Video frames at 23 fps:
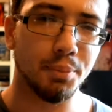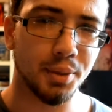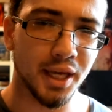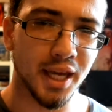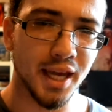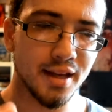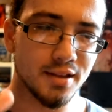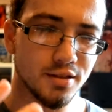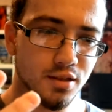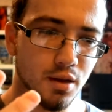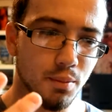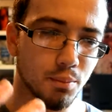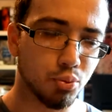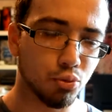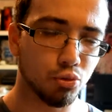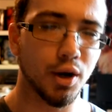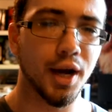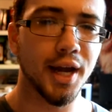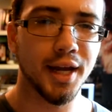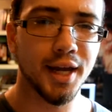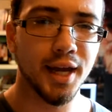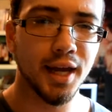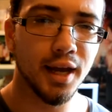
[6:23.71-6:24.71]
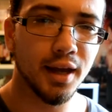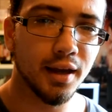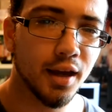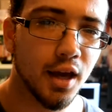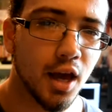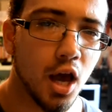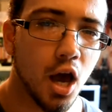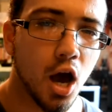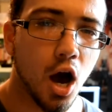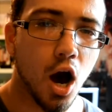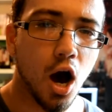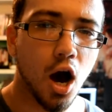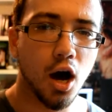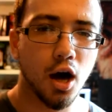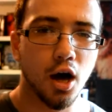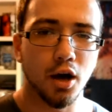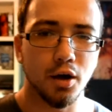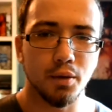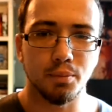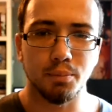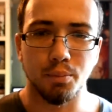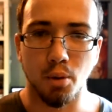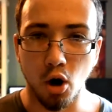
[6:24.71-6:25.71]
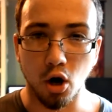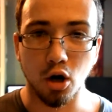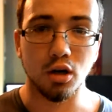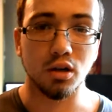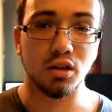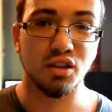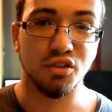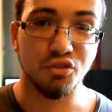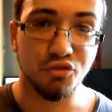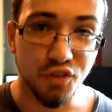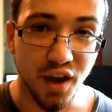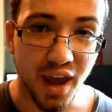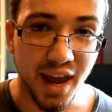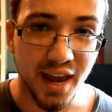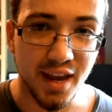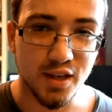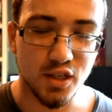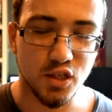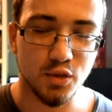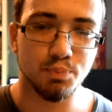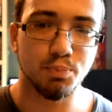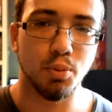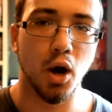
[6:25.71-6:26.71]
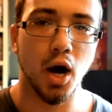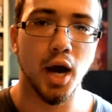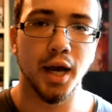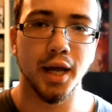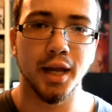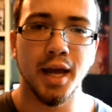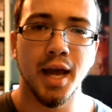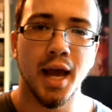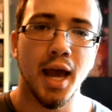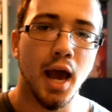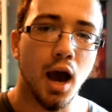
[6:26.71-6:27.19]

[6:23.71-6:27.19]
He ends up breaking part of the vase, but